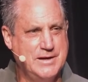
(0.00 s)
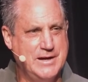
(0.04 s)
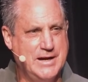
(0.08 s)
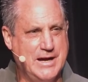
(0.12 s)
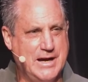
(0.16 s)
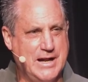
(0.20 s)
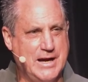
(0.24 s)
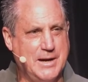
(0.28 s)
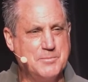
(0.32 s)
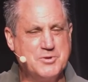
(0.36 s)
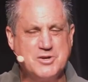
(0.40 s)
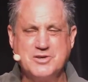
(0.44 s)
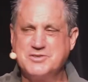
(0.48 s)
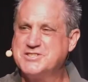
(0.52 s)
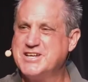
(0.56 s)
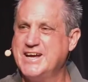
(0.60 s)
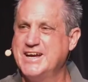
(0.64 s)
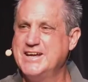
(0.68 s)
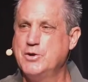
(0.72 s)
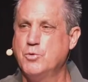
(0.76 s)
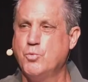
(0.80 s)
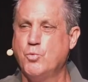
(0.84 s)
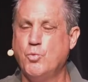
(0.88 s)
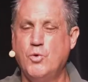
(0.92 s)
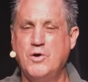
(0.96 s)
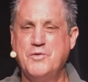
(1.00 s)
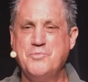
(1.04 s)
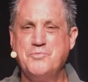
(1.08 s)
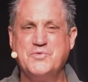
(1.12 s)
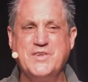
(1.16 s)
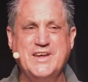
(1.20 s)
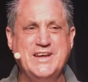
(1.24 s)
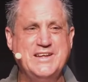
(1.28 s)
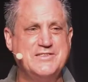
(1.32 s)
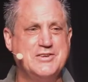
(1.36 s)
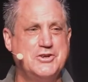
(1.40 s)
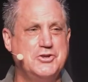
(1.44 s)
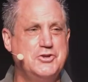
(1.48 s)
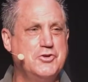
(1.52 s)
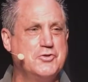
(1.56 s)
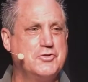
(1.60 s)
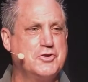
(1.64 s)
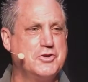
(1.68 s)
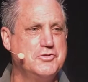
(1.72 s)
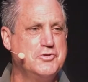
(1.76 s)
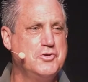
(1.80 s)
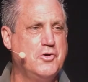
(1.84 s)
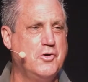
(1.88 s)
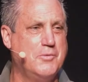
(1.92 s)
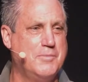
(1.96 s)
And I'm going to tell you one thing that you
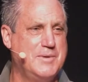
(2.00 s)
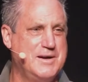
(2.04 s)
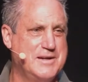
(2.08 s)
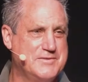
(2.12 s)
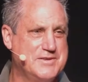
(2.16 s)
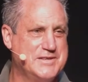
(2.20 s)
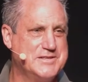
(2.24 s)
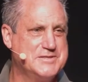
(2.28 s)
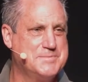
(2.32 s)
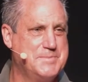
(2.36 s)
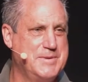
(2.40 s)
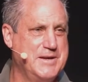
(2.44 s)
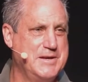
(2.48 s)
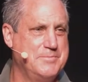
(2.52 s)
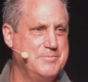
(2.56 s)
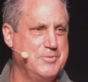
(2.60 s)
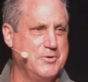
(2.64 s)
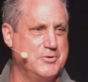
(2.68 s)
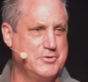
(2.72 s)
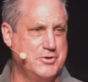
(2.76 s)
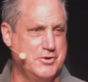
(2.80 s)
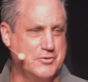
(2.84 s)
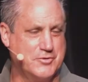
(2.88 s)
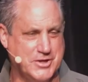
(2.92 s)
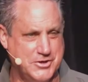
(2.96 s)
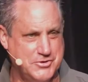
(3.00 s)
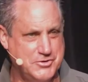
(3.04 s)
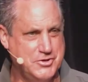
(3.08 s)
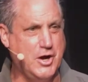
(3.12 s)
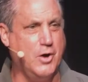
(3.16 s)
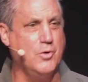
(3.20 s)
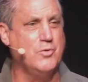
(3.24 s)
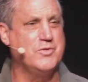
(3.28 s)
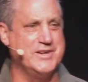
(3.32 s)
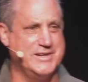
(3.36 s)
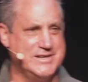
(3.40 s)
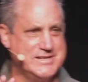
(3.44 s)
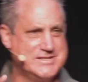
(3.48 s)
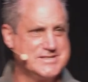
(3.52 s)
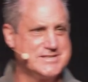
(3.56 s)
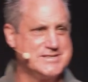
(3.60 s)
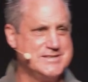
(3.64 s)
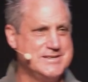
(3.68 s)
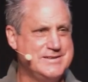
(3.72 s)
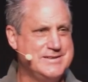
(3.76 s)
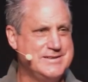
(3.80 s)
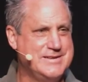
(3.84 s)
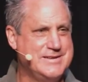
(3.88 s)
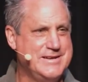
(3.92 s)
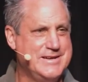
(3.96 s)
can know about these people. You can know this.
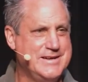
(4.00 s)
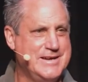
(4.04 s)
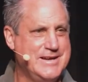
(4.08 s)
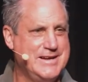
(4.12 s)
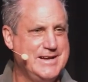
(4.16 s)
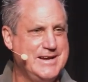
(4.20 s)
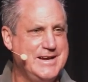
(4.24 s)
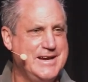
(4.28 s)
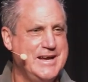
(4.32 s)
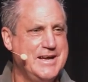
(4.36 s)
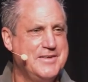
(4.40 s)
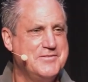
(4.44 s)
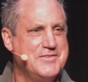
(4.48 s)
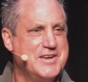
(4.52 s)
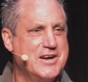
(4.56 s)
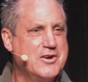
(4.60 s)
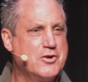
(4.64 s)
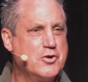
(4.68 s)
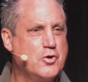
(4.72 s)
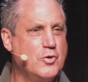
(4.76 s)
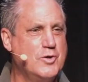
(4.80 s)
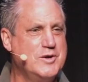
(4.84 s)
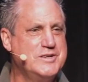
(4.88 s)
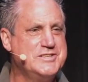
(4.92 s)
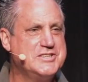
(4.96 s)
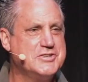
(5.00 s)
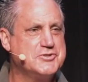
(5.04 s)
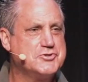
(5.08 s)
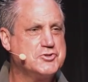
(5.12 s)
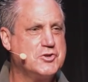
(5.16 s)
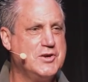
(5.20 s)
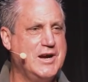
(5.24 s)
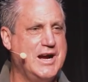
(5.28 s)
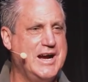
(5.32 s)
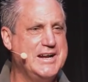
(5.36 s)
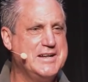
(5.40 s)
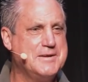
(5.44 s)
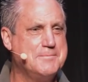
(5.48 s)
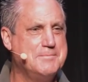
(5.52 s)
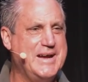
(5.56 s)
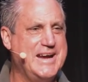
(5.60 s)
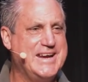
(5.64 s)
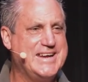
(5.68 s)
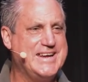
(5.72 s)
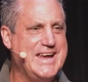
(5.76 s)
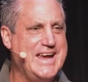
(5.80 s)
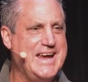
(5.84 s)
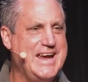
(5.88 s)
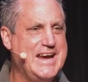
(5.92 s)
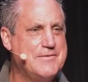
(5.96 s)
They're going to try to
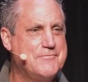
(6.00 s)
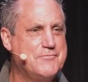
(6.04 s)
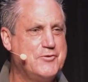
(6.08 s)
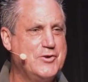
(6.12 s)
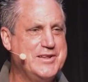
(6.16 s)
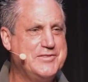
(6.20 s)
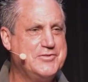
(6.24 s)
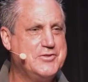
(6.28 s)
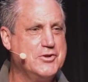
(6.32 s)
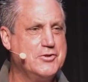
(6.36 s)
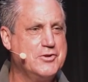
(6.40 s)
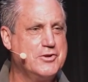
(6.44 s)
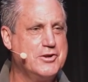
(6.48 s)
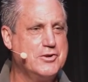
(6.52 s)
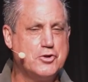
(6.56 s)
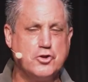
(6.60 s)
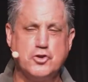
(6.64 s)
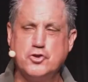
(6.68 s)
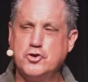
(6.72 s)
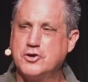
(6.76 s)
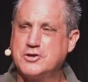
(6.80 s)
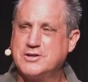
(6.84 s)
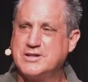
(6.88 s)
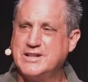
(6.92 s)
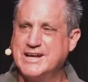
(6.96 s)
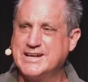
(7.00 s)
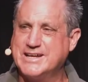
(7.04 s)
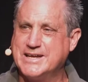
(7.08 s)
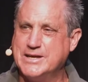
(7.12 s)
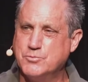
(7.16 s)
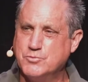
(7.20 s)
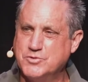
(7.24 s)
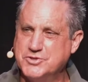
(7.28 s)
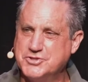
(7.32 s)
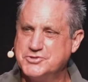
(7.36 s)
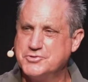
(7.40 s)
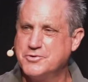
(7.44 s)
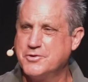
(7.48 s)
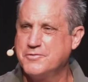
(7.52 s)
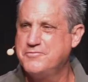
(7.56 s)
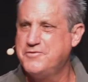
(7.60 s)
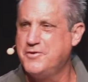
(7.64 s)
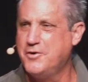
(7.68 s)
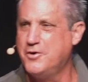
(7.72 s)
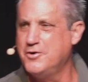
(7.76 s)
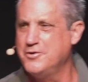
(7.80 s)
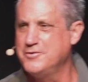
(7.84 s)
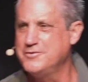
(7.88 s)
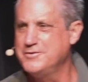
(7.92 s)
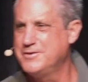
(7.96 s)
make everything look like it was your
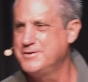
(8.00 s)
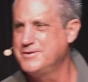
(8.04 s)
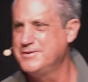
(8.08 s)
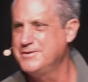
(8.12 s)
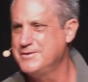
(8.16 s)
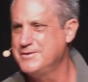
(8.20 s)
fault.